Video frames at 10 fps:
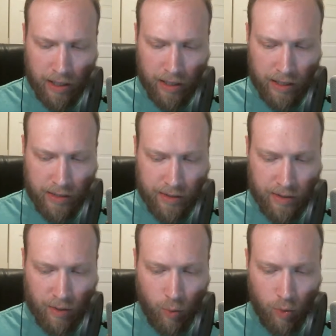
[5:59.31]
is
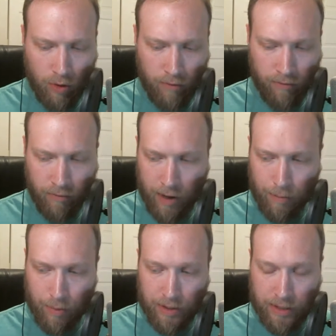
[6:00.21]
the wolf,
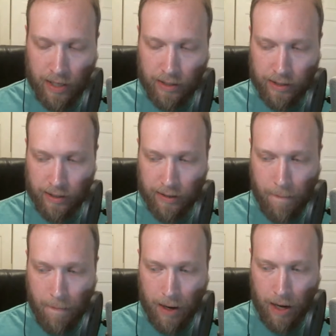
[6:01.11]
represented
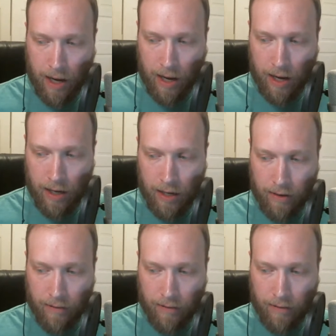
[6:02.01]
by